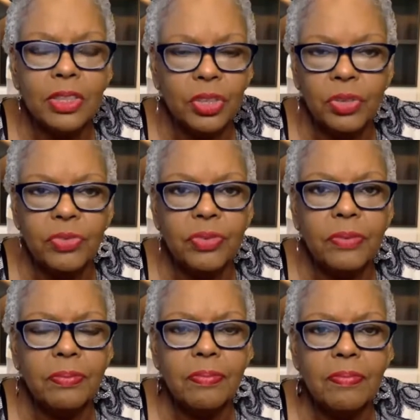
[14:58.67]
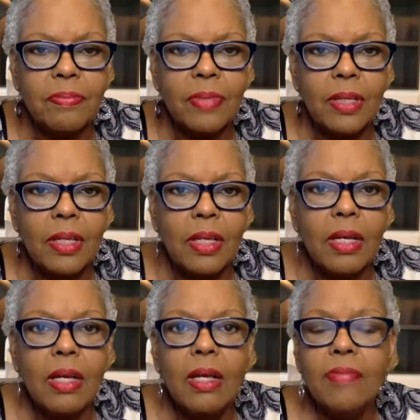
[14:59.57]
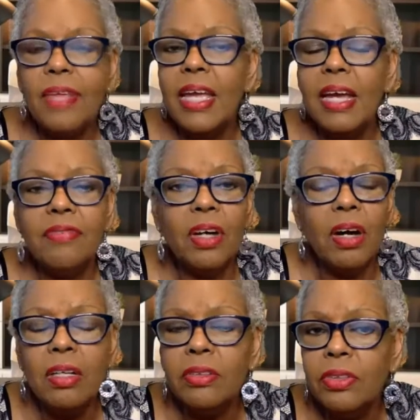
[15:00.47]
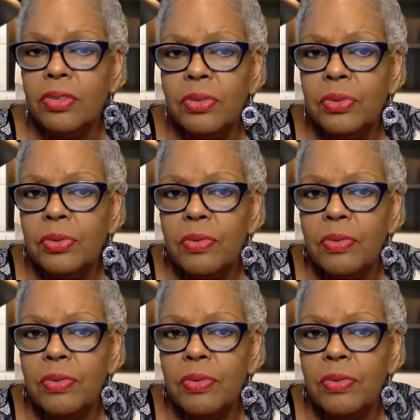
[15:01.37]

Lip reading: children. They have gone through